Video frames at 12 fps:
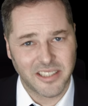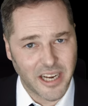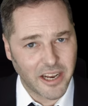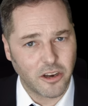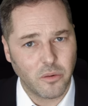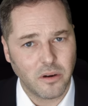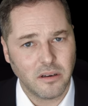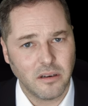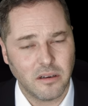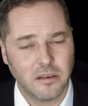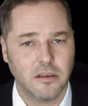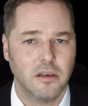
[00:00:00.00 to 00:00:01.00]
genuine?
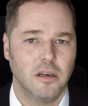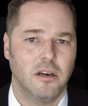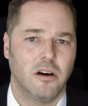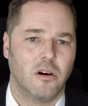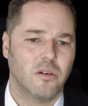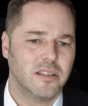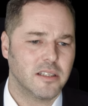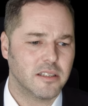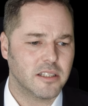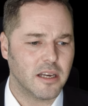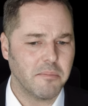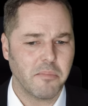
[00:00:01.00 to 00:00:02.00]
Or is it
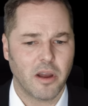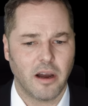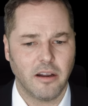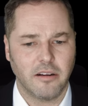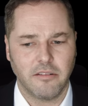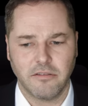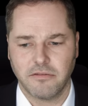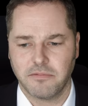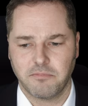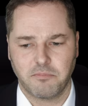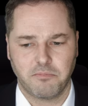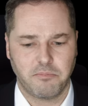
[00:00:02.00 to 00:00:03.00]
some kind of
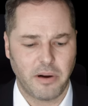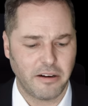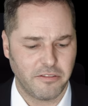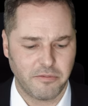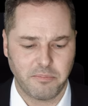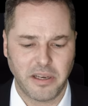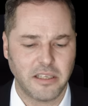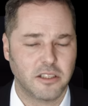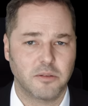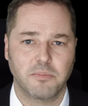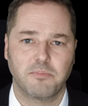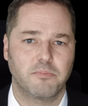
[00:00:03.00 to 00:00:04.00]
puff
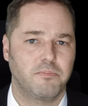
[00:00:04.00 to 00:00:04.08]
piece